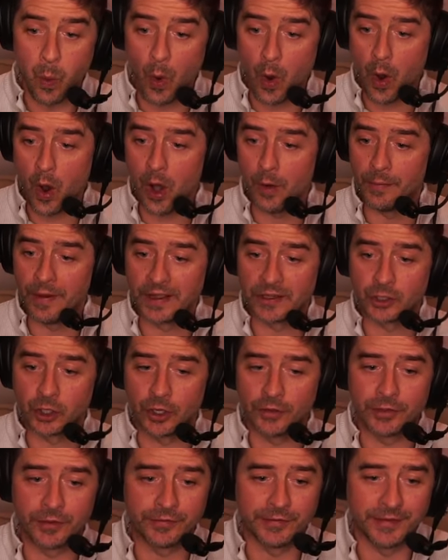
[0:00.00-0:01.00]
Oh my
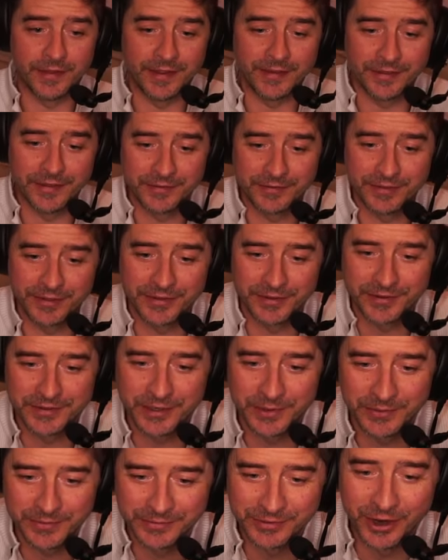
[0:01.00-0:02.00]
god, the
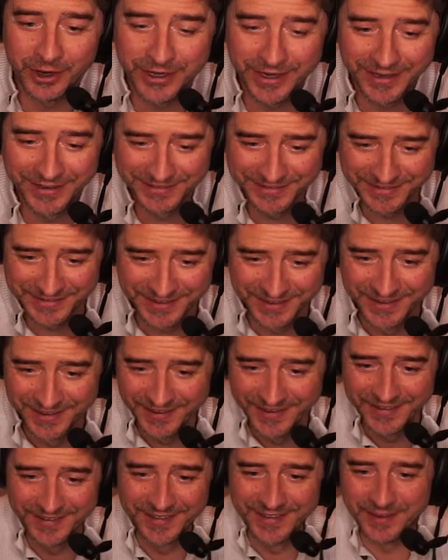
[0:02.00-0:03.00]
shooting rockets.
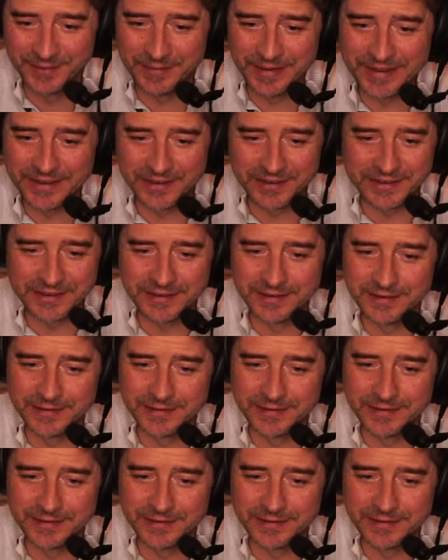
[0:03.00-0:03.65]
Oh my god.